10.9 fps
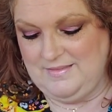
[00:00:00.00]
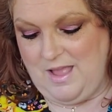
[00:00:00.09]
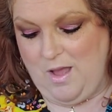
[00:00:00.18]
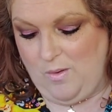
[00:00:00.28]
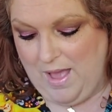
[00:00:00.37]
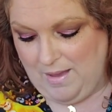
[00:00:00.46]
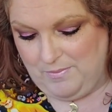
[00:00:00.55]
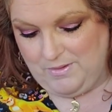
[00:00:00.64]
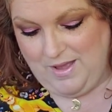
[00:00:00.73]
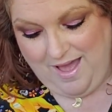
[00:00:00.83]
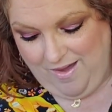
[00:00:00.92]
Oh, how,
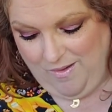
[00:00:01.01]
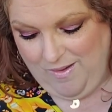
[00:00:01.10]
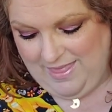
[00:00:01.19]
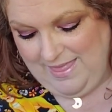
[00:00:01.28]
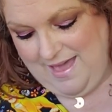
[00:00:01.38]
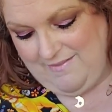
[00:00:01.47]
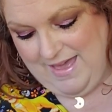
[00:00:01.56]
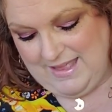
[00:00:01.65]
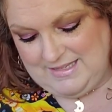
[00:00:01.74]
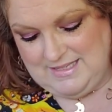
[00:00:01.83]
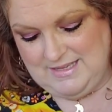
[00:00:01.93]
oh, I love
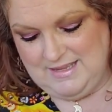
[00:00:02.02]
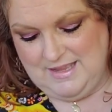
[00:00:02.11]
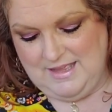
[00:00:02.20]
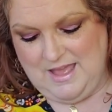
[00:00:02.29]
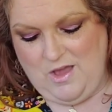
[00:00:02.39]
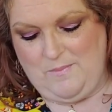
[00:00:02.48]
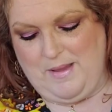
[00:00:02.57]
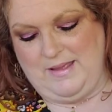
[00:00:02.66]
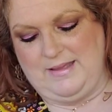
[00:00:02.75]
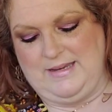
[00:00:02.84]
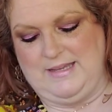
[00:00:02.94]
it. Oh
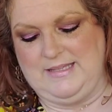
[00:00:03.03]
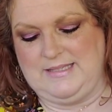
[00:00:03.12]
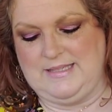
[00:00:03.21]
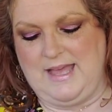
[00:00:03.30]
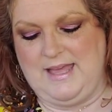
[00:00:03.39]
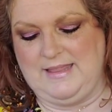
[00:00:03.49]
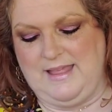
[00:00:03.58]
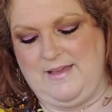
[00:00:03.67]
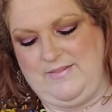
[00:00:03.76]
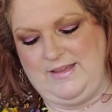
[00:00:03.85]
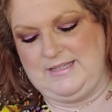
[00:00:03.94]
my goodness, I
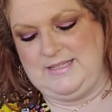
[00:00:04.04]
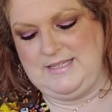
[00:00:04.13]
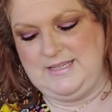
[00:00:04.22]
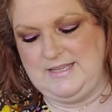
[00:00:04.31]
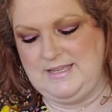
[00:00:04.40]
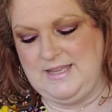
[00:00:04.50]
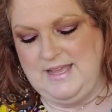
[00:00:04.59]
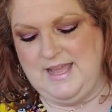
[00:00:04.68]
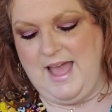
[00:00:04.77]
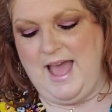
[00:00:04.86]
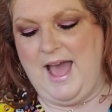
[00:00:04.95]
love it.
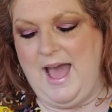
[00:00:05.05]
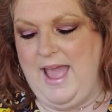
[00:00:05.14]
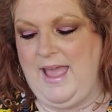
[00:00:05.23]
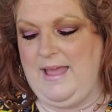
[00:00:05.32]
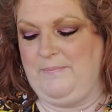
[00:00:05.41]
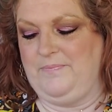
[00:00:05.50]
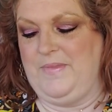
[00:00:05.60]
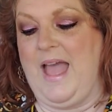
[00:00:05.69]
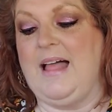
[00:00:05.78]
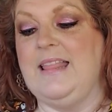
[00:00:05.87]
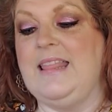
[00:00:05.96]
I
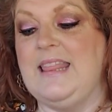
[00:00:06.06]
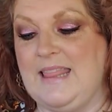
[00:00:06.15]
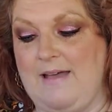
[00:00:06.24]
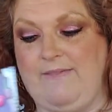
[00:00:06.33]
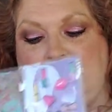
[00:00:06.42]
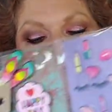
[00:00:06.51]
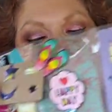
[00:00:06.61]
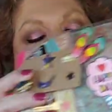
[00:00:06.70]
love it.